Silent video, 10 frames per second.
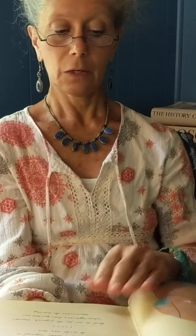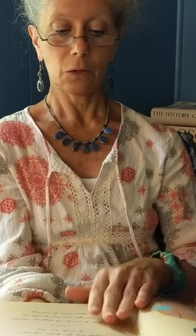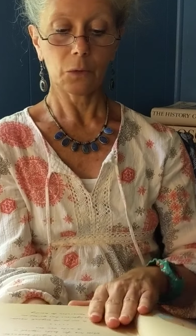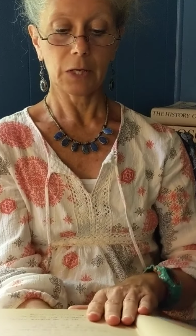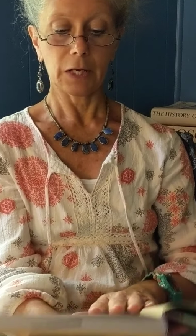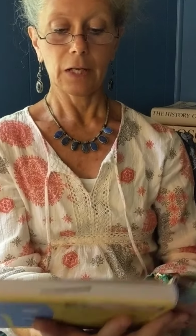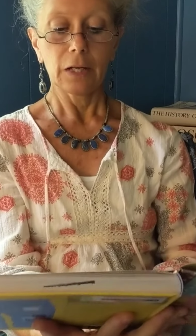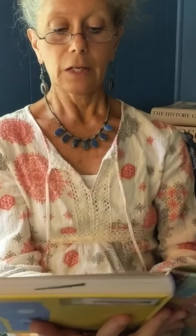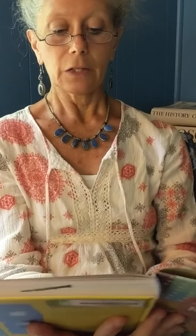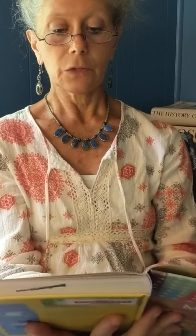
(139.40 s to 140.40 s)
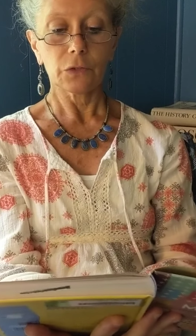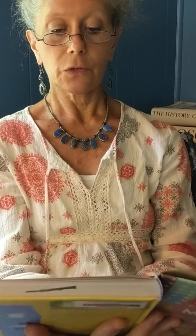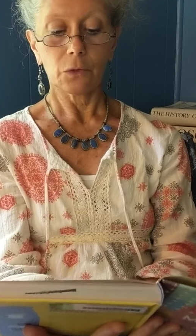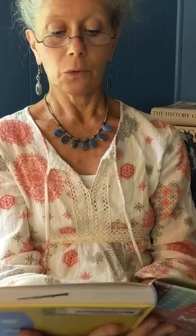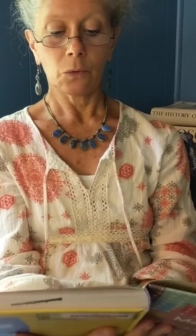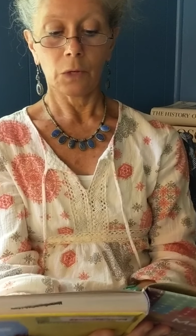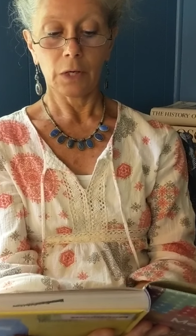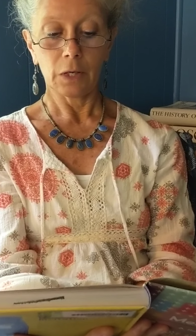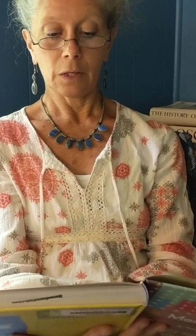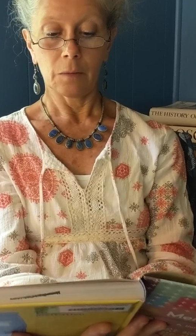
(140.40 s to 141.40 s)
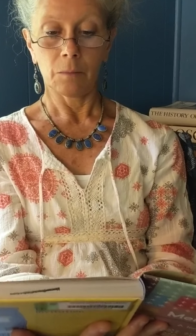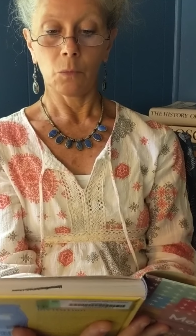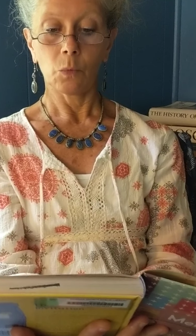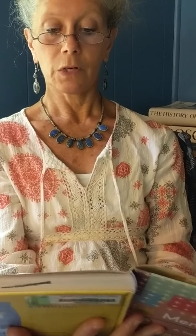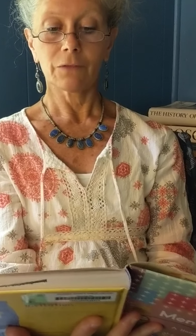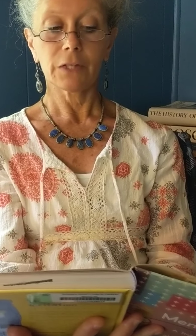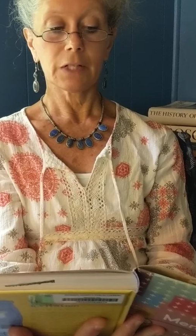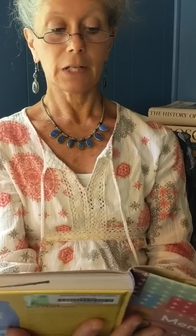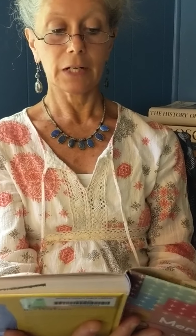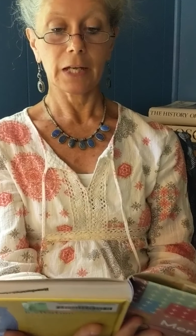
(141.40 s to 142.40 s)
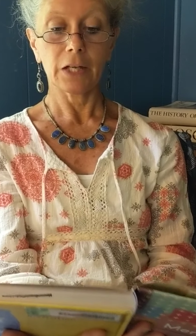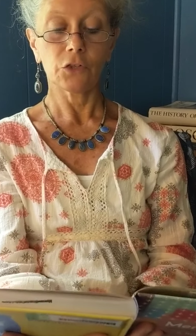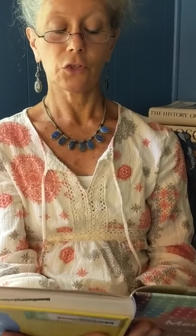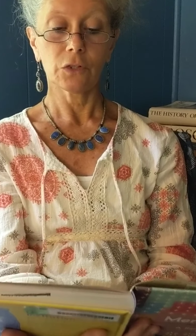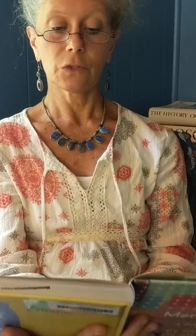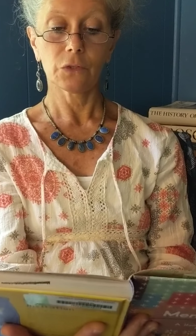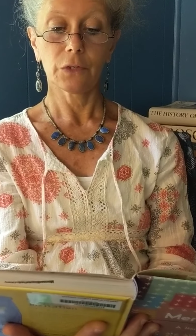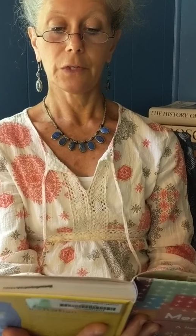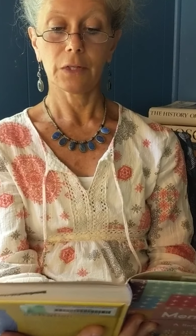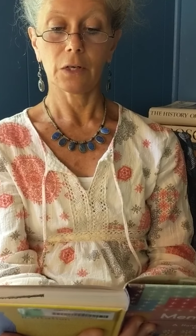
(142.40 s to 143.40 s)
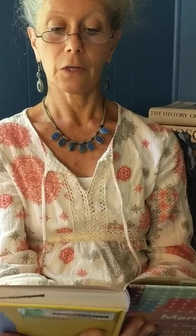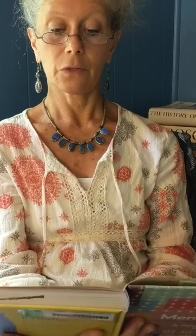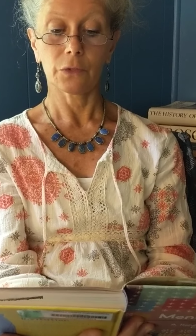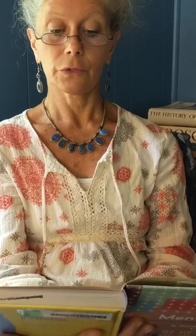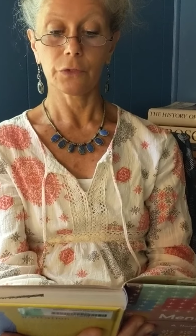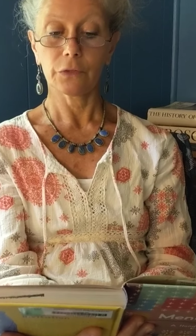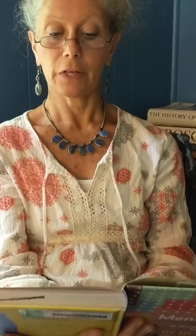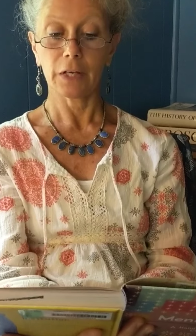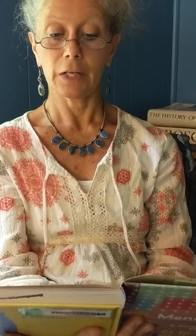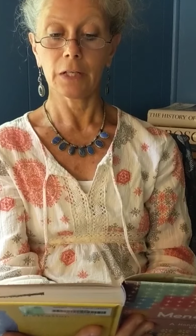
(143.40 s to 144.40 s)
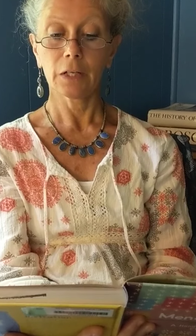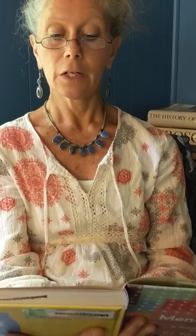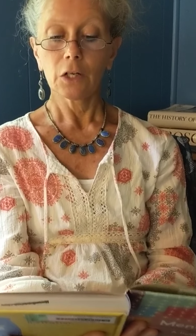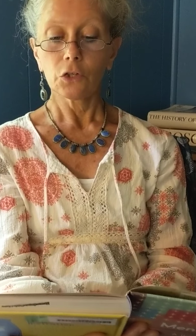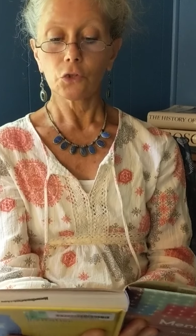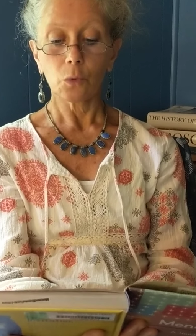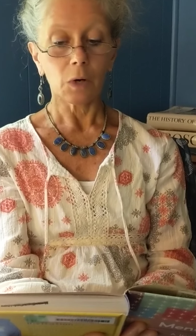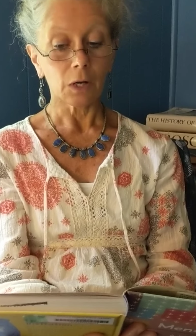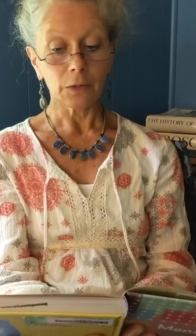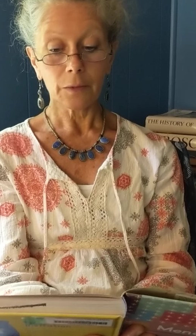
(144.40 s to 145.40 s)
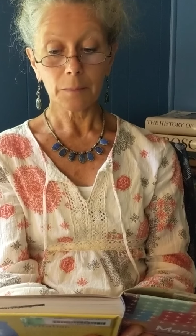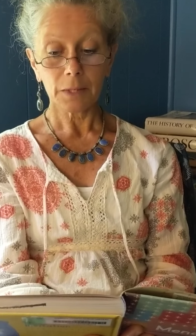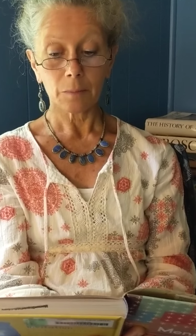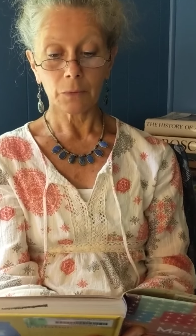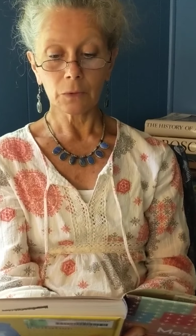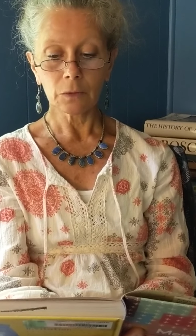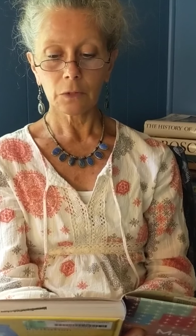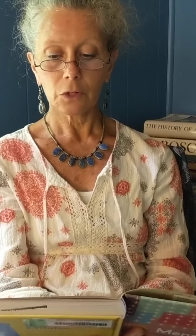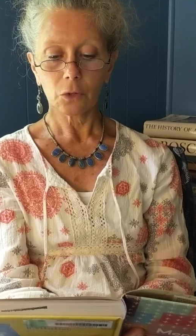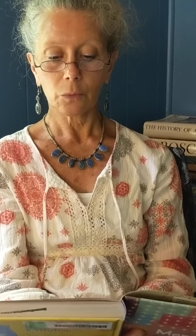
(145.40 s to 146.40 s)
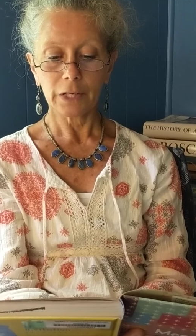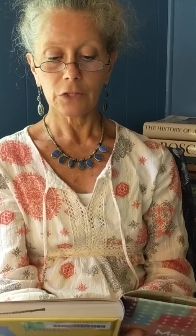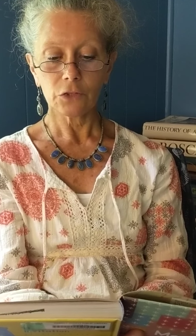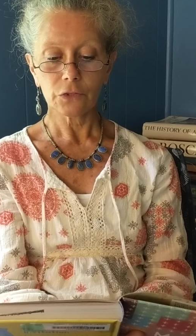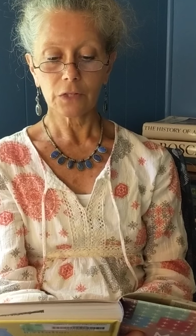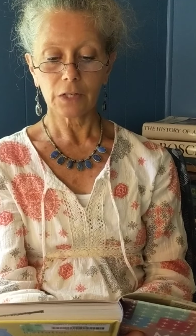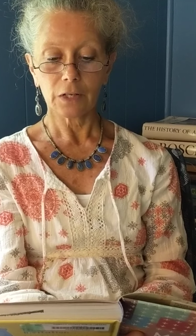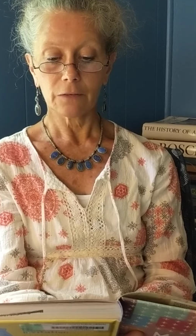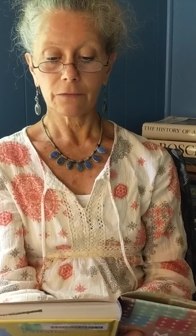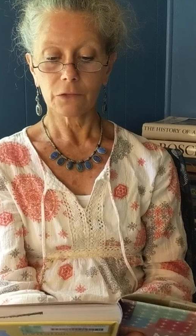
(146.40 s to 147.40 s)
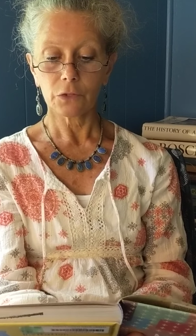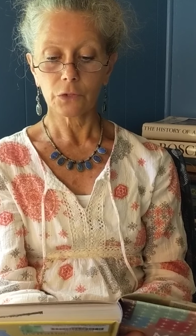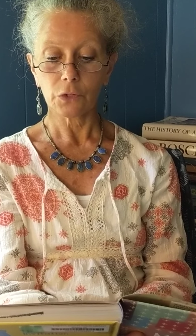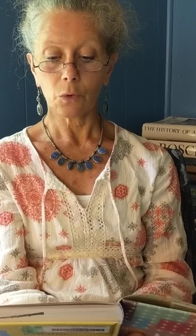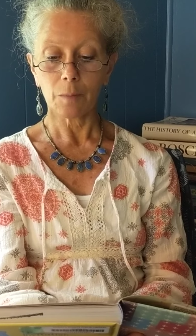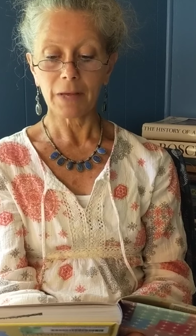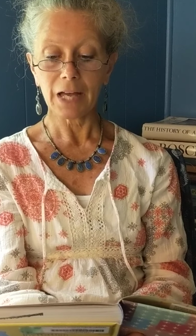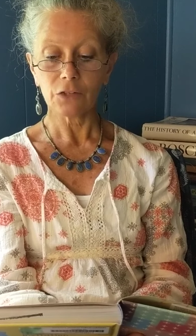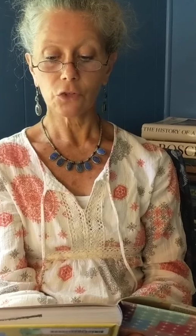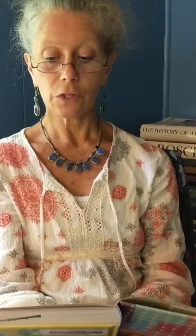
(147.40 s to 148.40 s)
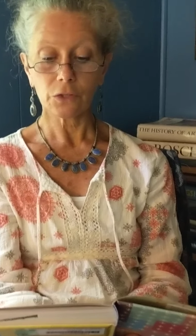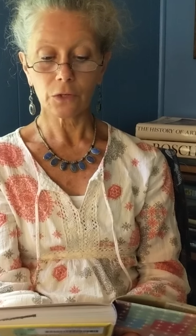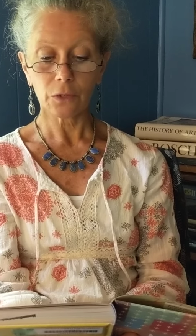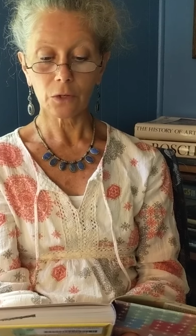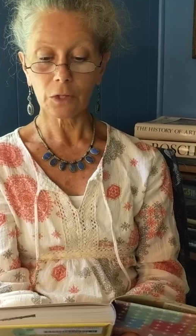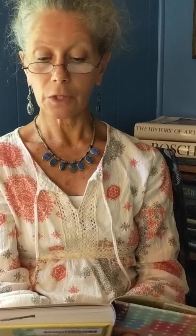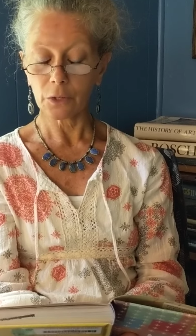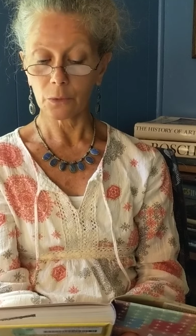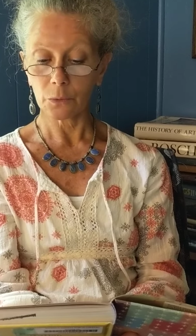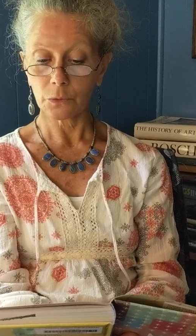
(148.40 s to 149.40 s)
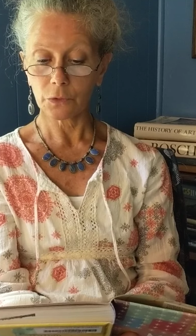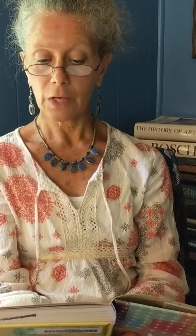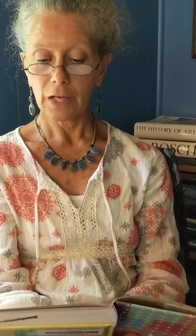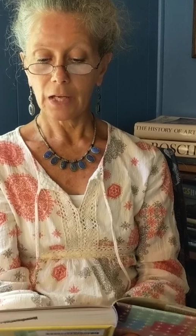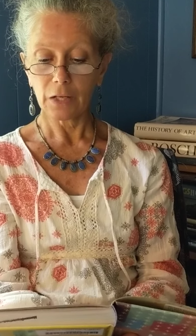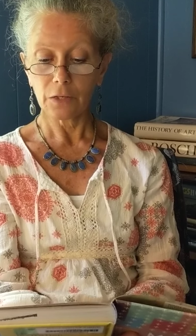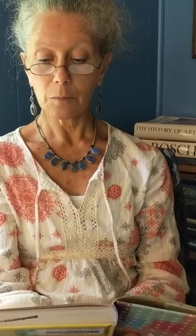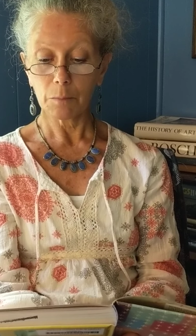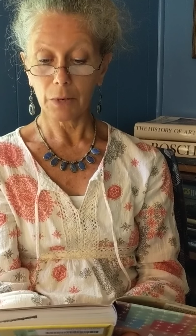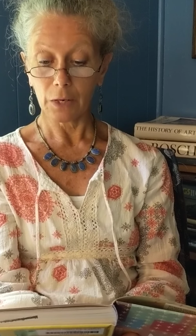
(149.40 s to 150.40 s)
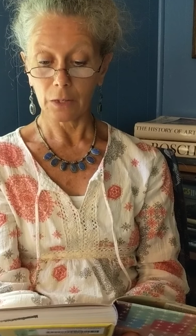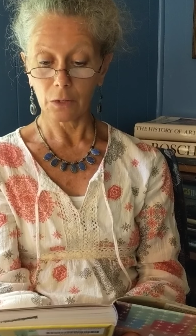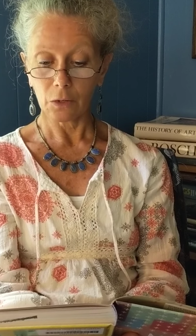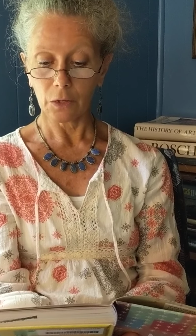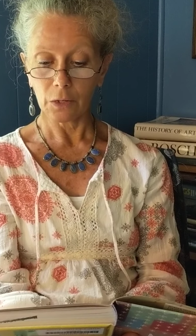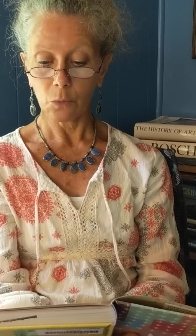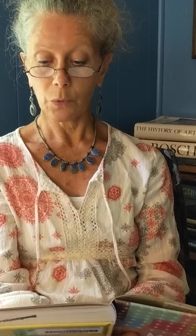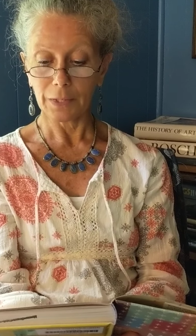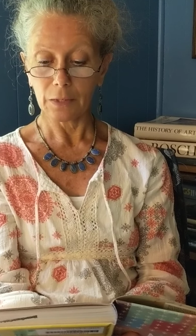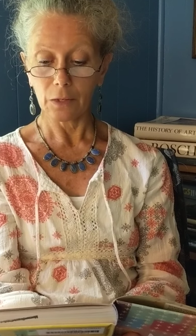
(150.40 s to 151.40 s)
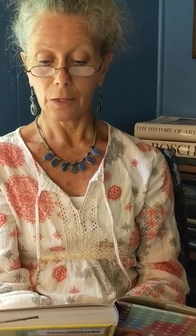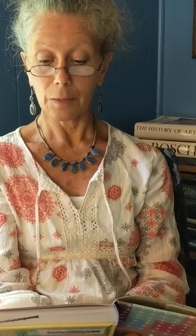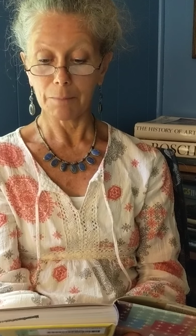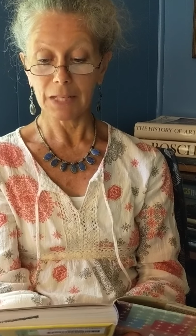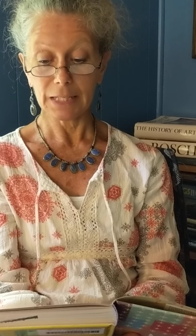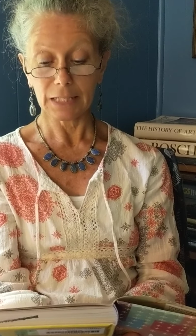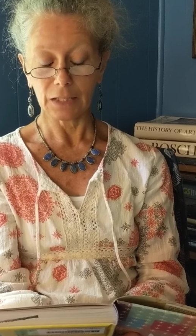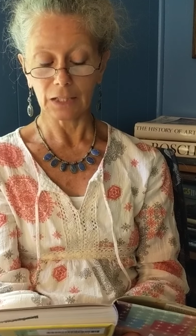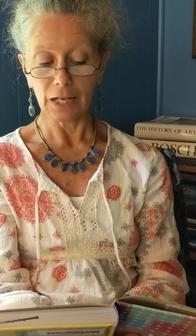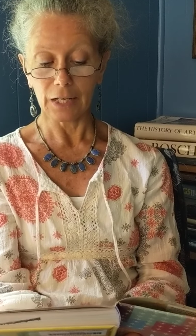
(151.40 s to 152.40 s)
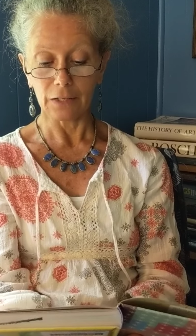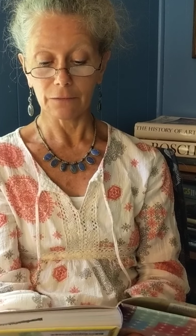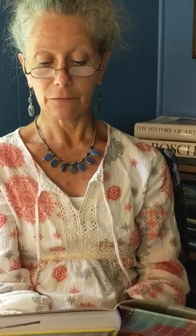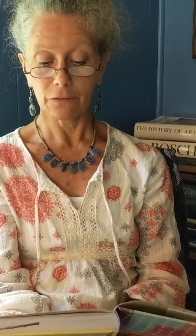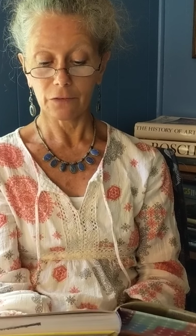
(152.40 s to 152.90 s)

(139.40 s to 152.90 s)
okay, and so one of the dedications, the authors say, to all the people courageous enough to sew a patch onto their clothes and embark on a mending life.